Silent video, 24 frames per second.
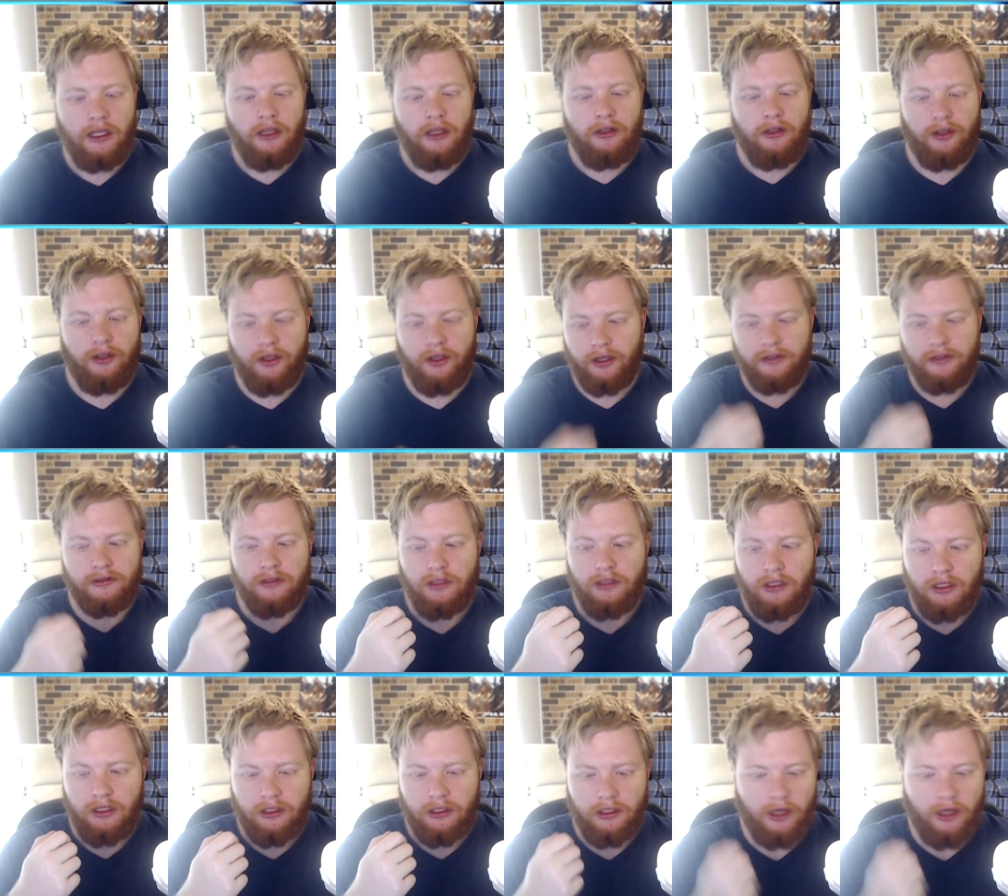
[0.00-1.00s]
You can
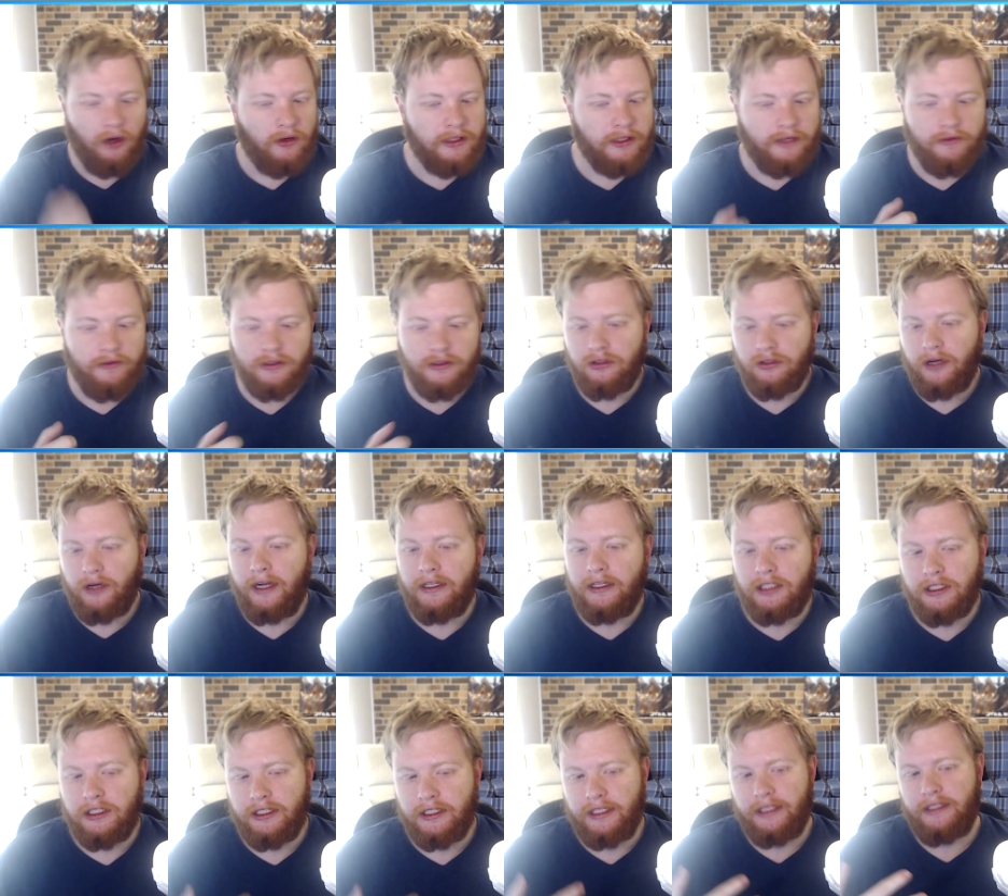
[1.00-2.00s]
go a different
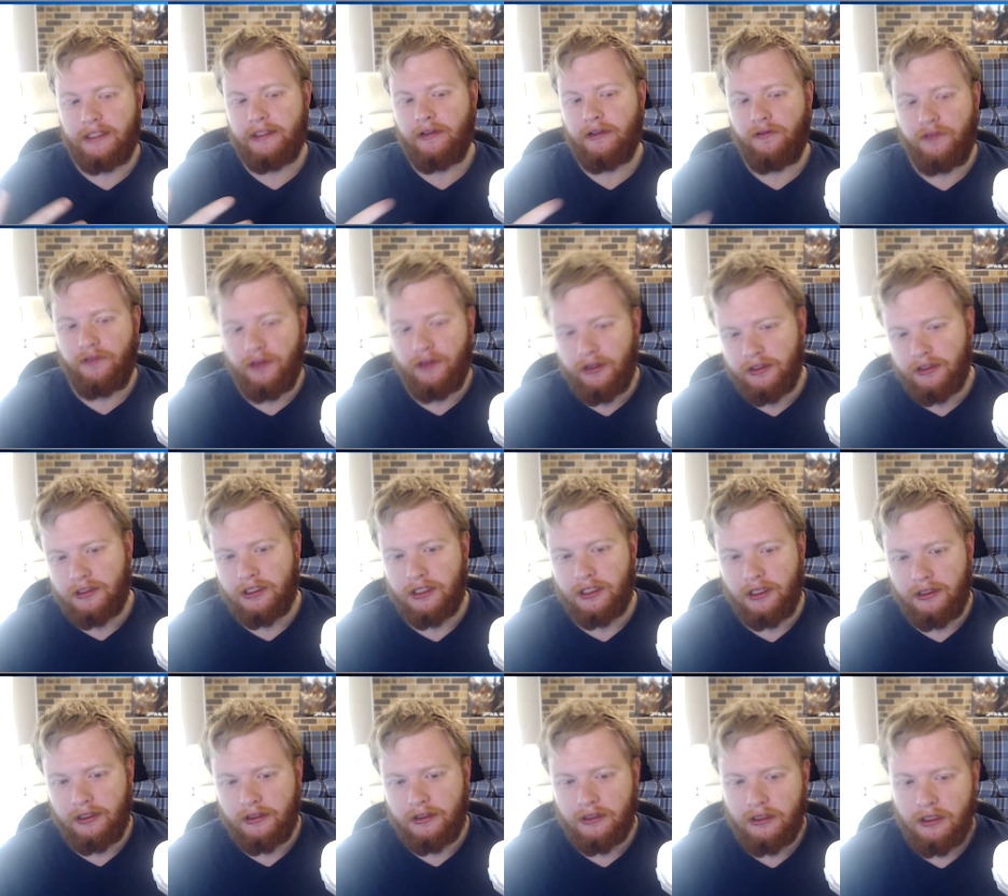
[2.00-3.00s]
direction in the future,
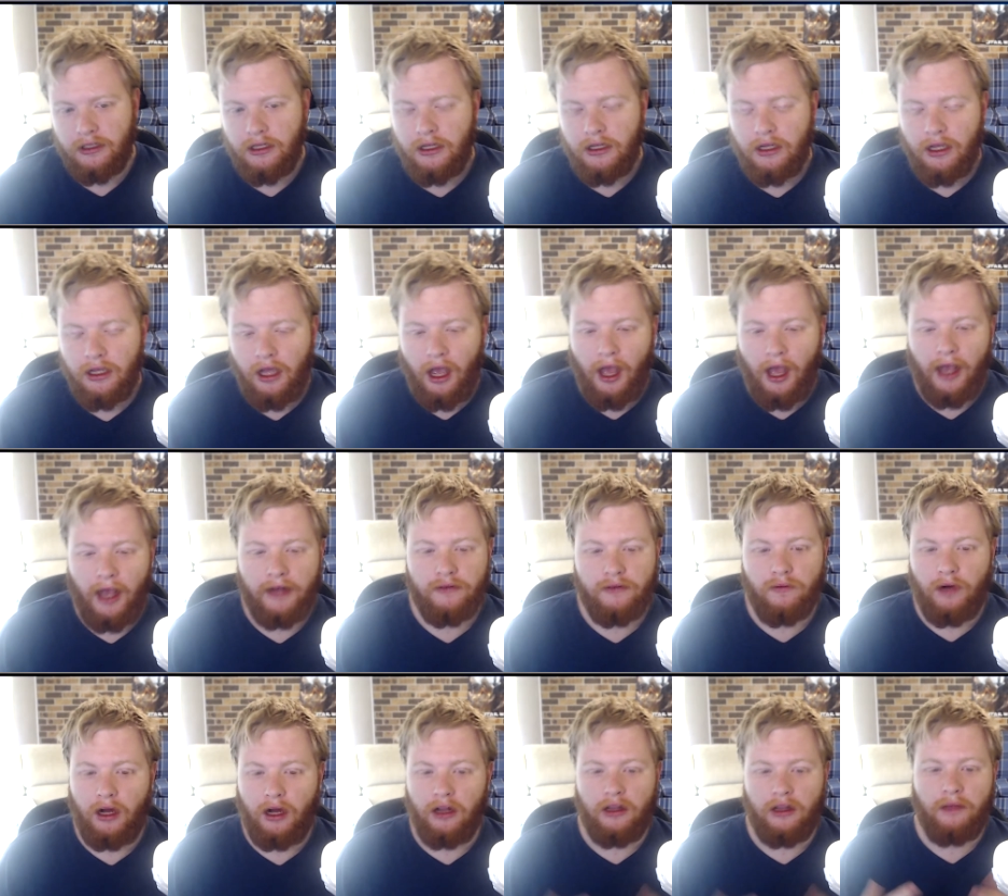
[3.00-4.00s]
and
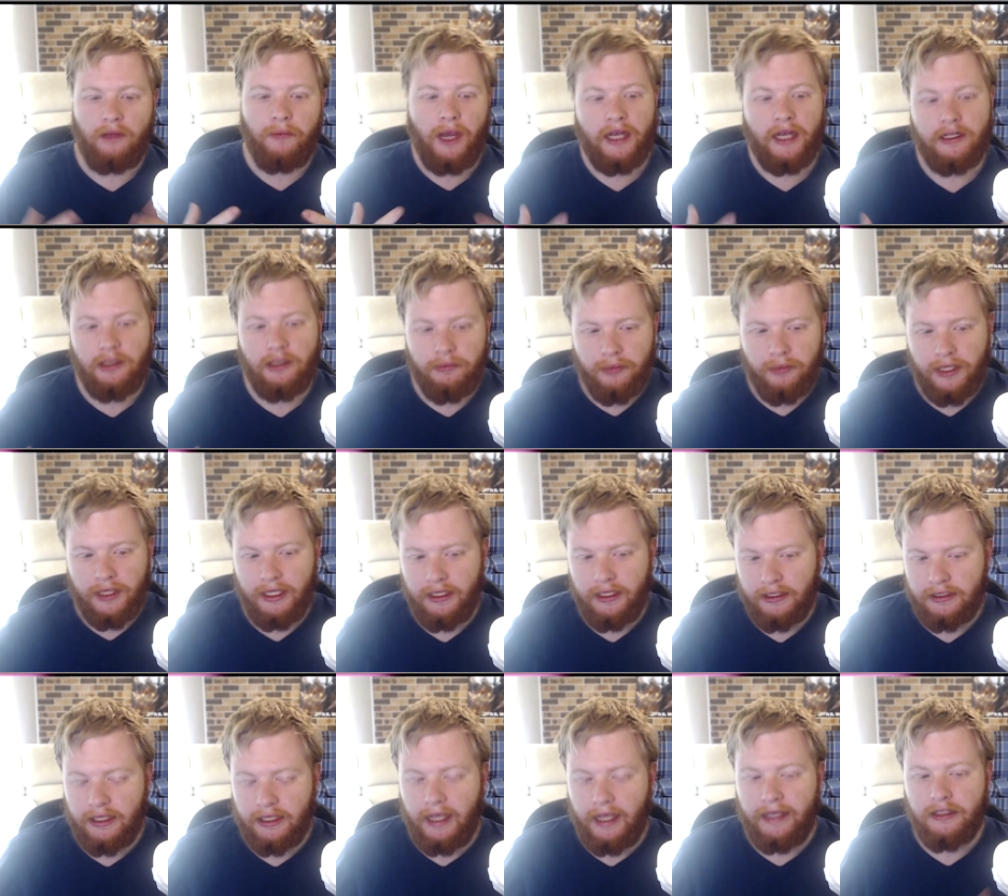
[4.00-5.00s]
while I may not be as
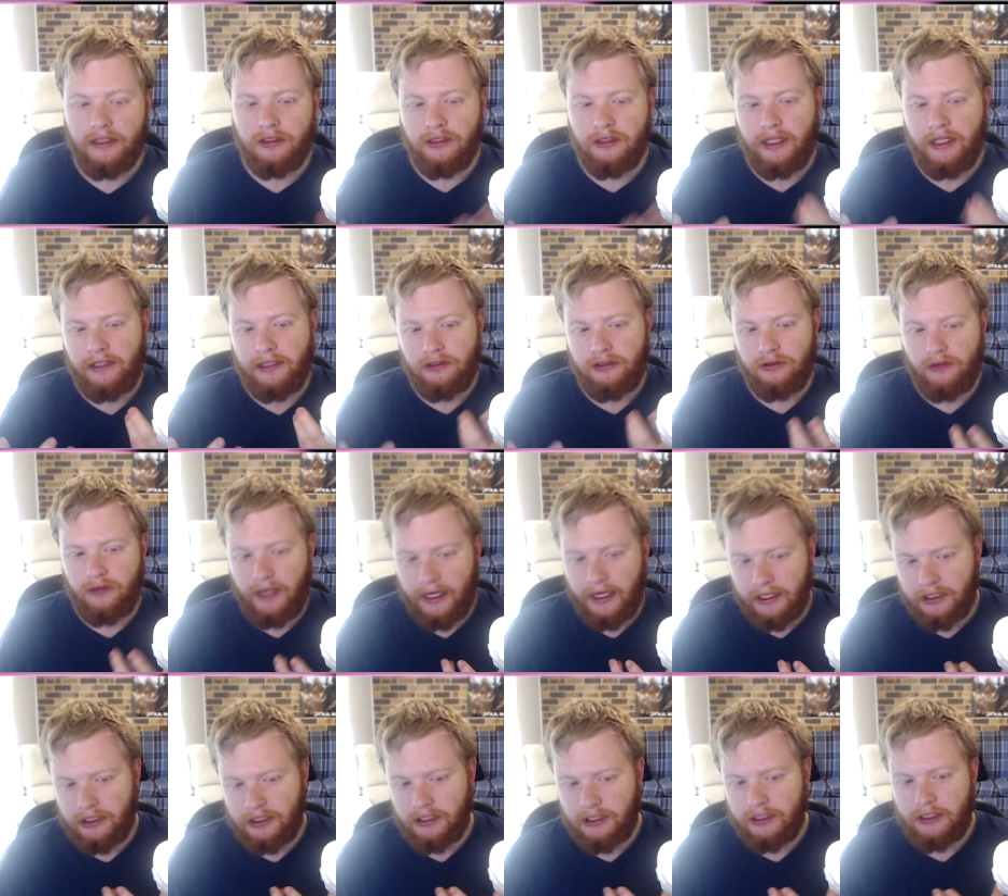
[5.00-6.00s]
keen on that
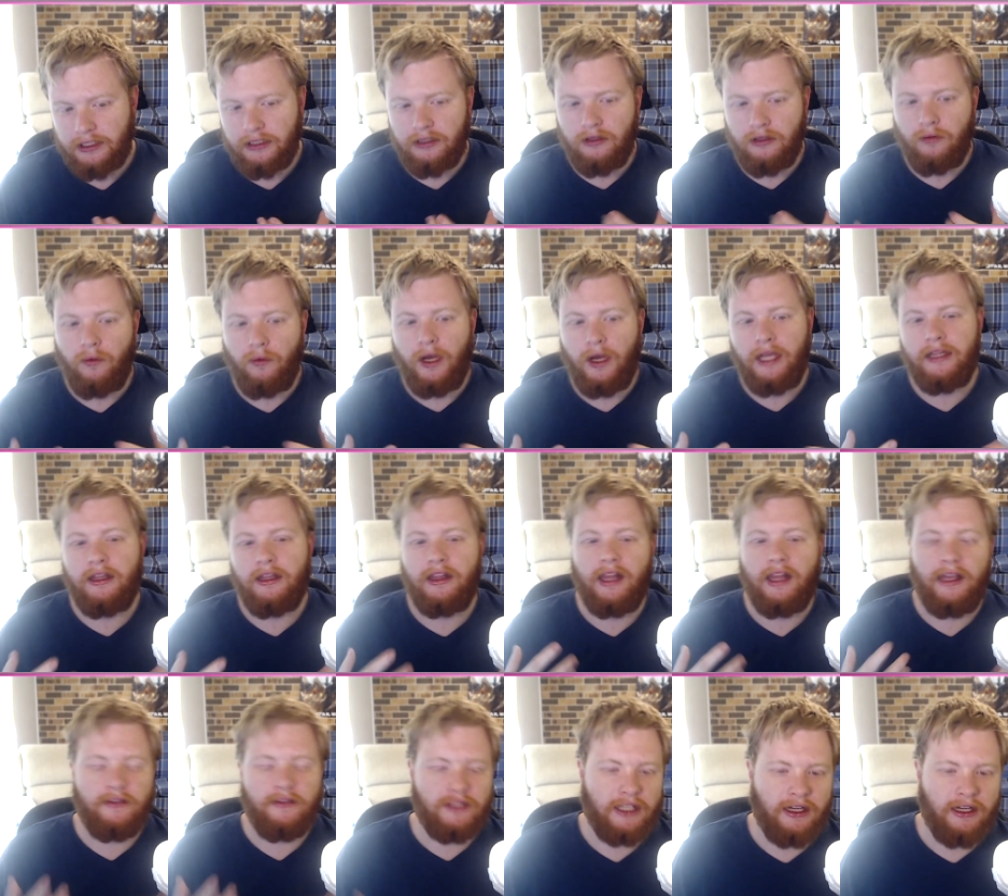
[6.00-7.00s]
direction and the way that
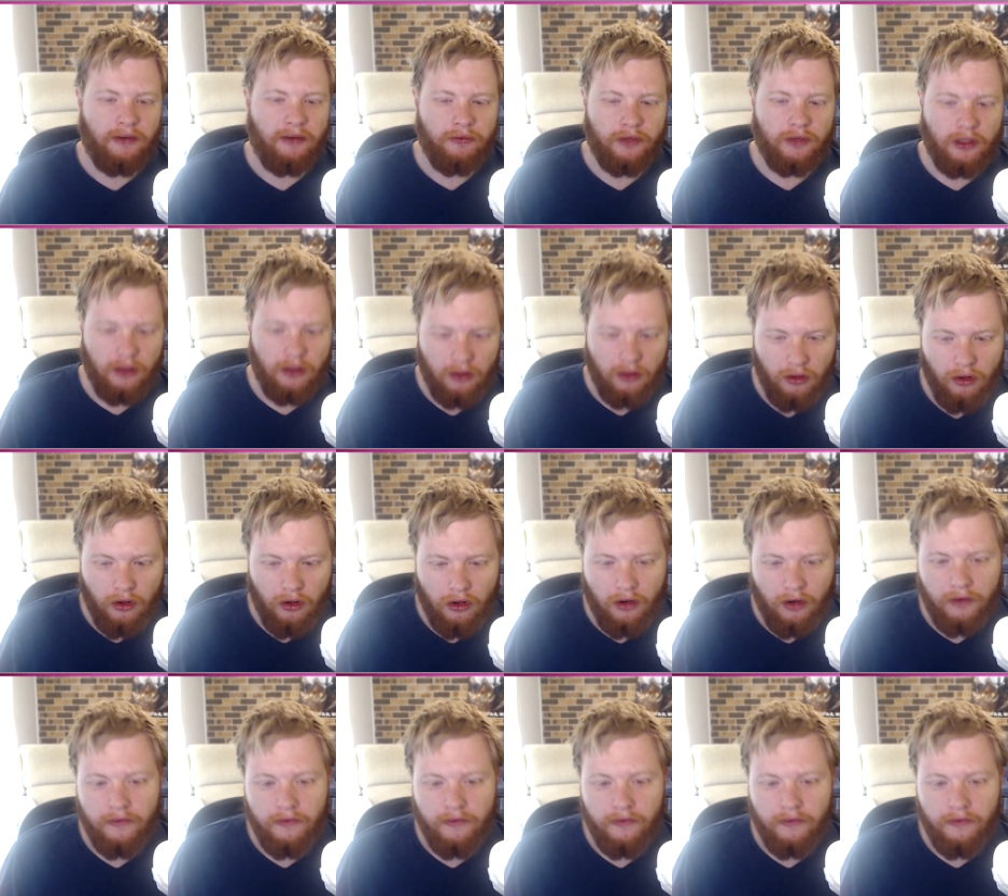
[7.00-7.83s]
they set up the lore,